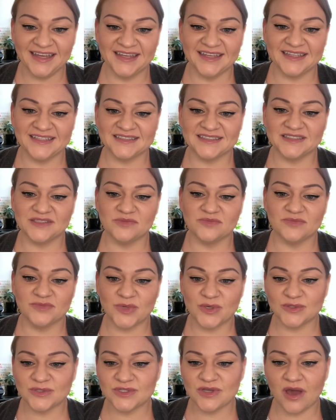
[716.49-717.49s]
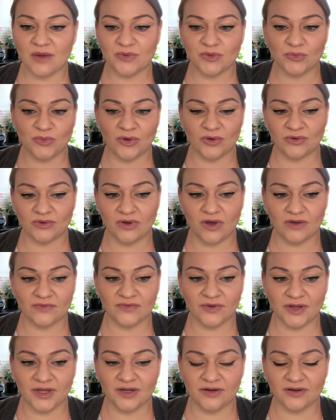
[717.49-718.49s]
is the most common protocol
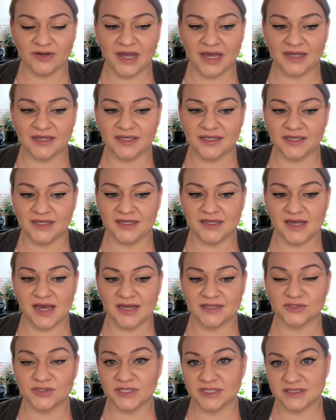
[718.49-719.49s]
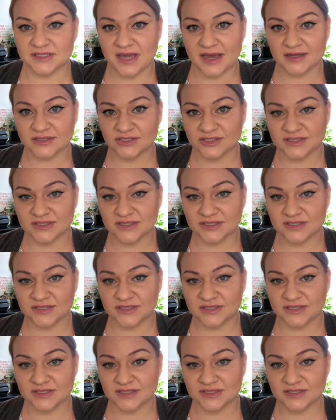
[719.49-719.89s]
for Internet EDI transaction